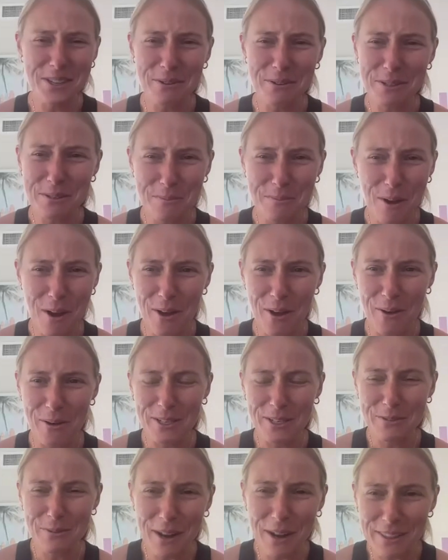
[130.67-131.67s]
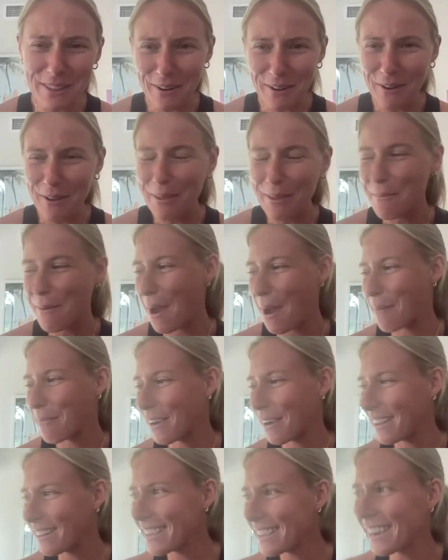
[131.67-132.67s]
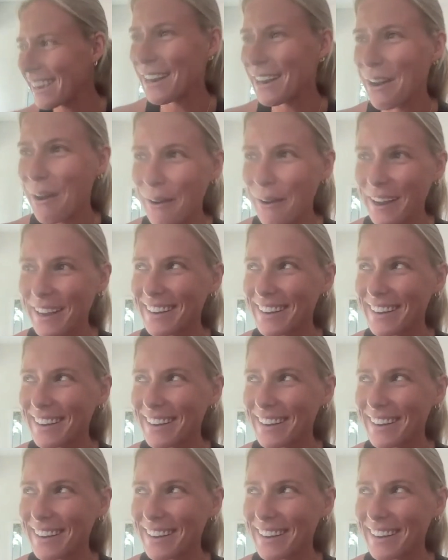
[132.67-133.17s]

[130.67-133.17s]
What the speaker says: so small. It's right there on the map. I think I know